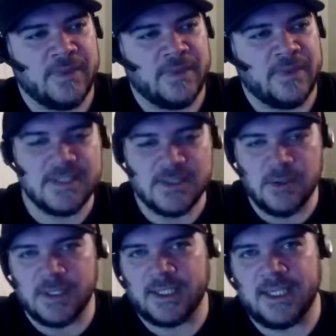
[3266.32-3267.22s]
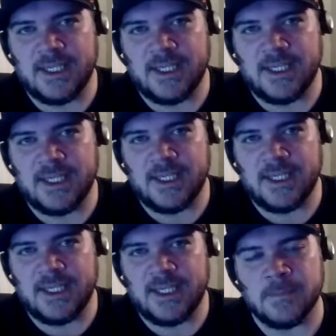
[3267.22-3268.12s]
if this is going to keep
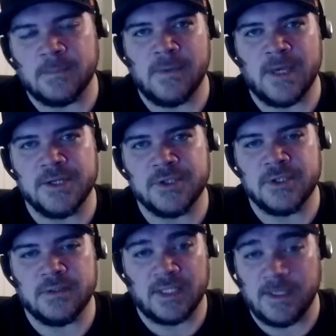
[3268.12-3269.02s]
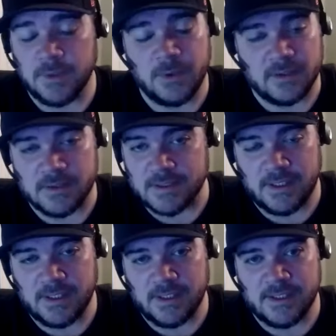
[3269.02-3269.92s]
happening, then maybe I shouldn't keep doing this
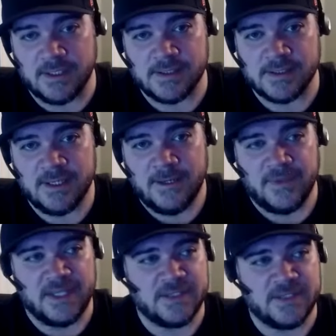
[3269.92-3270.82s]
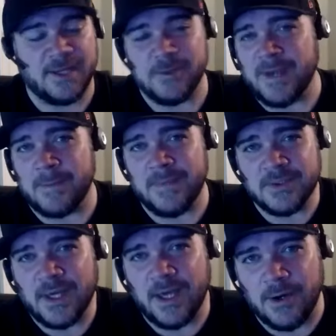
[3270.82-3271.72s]
because it's fucking with my
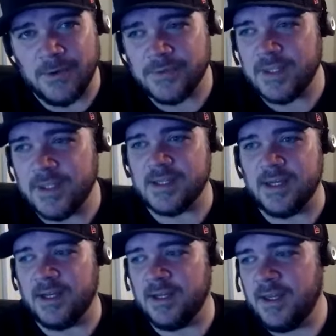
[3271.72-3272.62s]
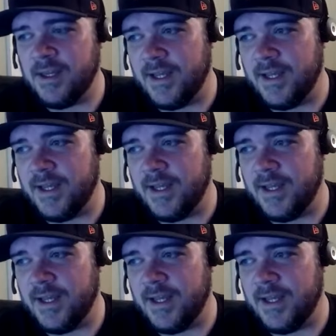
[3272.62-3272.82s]
mental health. It's uh, yeah.